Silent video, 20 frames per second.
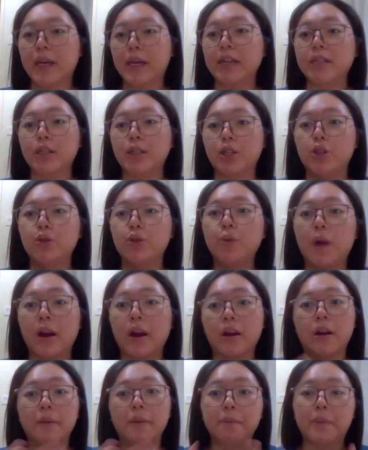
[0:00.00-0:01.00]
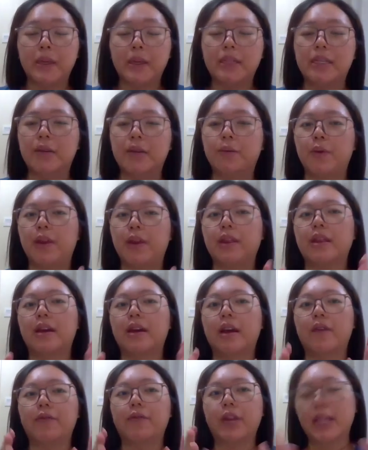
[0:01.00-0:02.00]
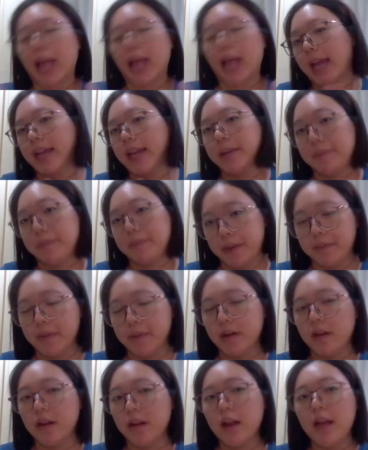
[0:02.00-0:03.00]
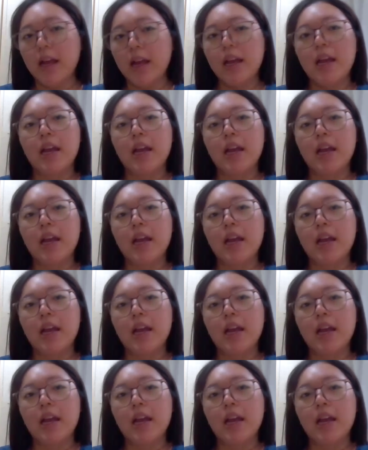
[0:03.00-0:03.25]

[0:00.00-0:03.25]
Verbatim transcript: because you are competing with the retired people.